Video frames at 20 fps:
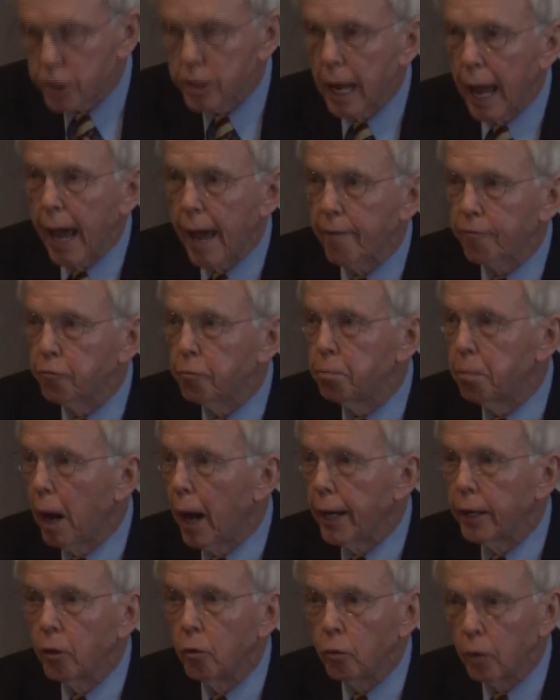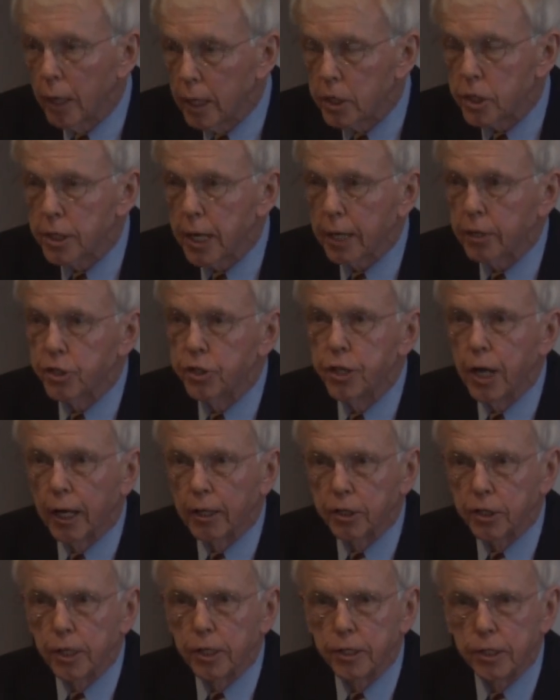staffed by only six
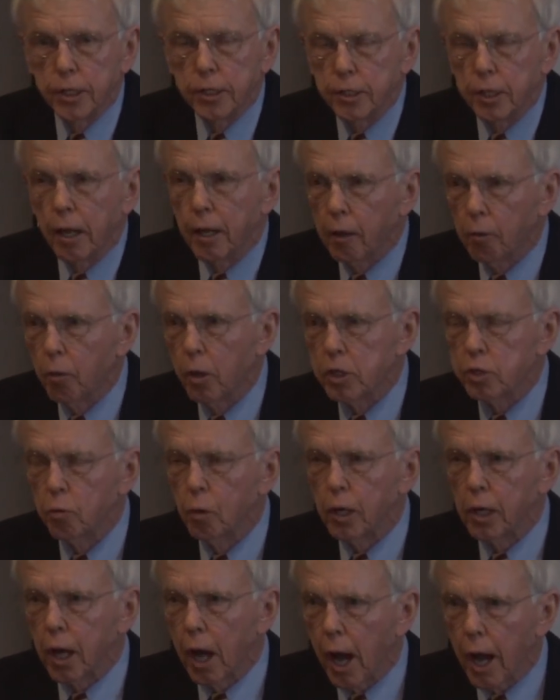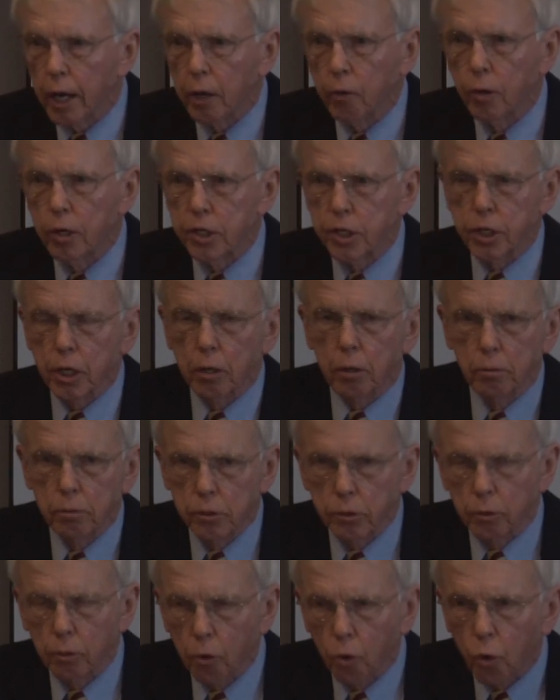justices. In other words, when Congress
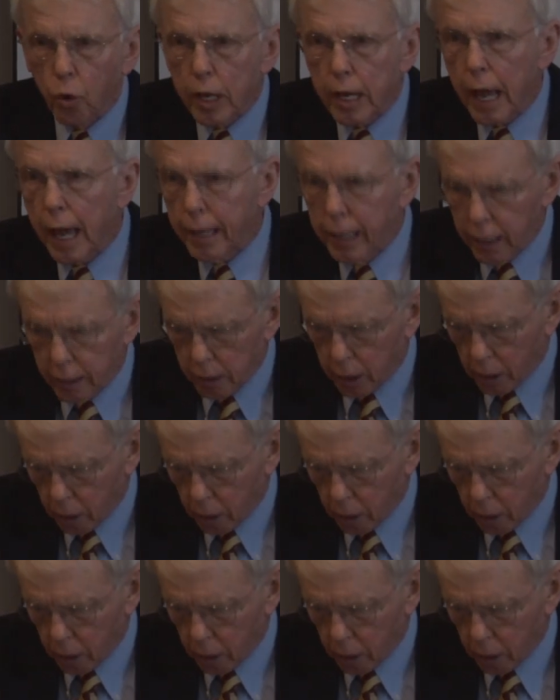created